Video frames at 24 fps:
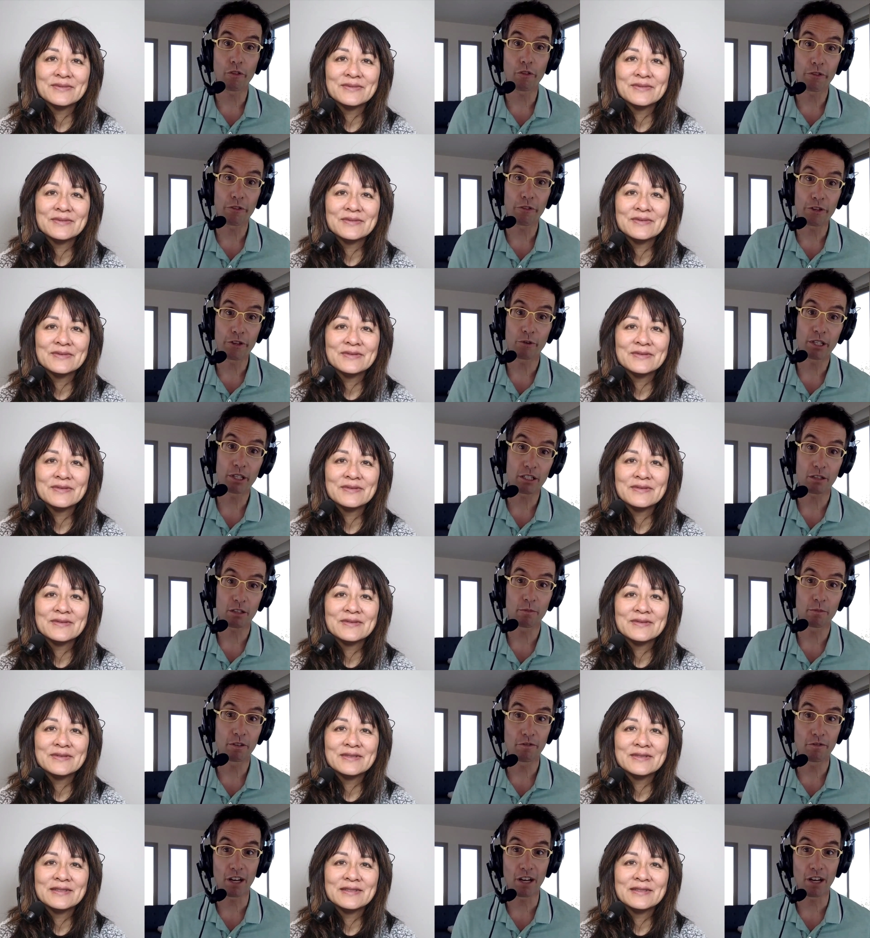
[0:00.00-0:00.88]
Speaker 1: worth doing
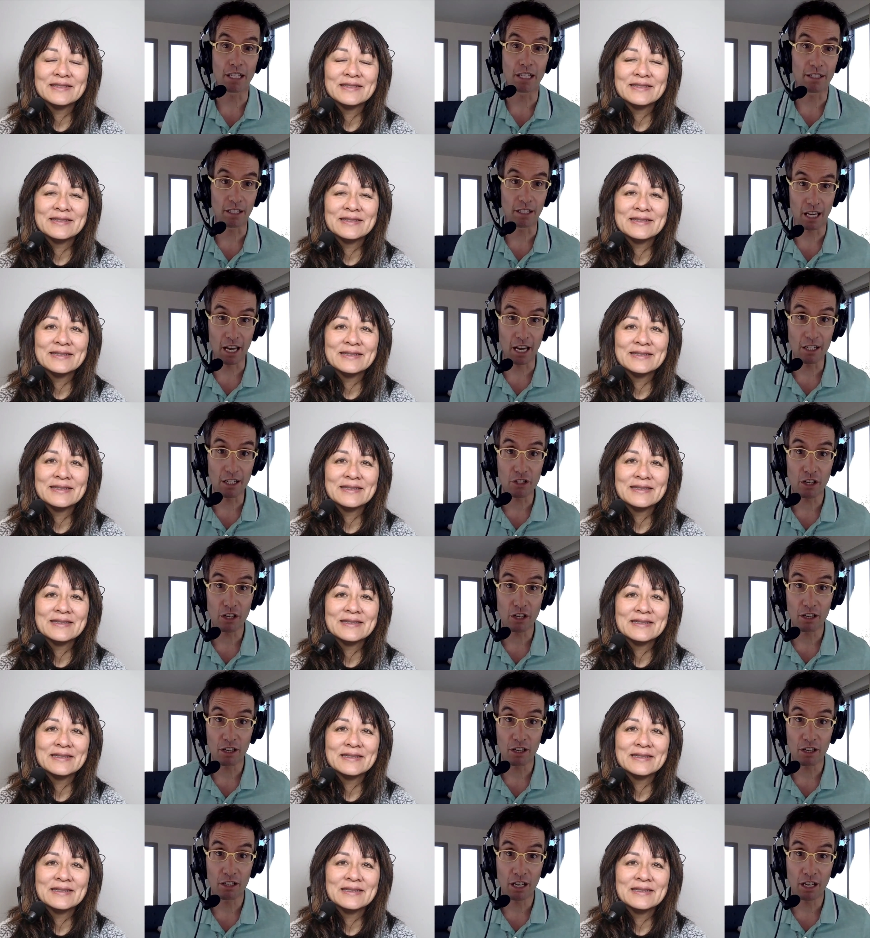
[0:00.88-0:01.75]
some investigation
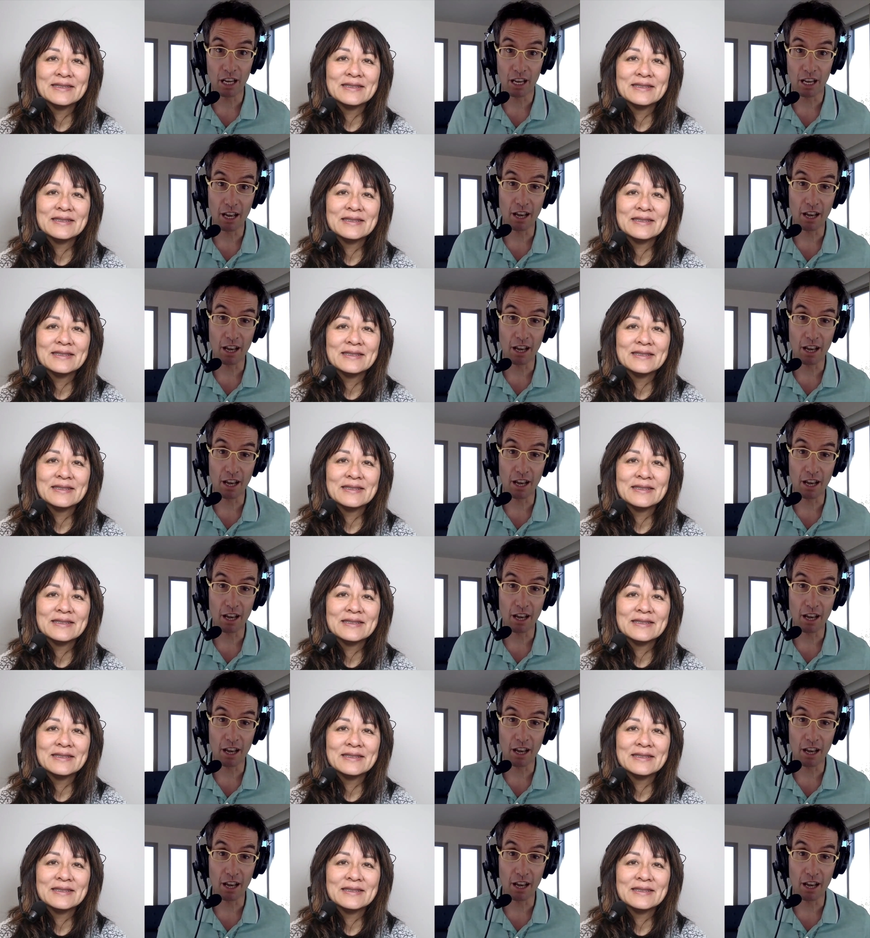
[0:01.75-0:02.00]
and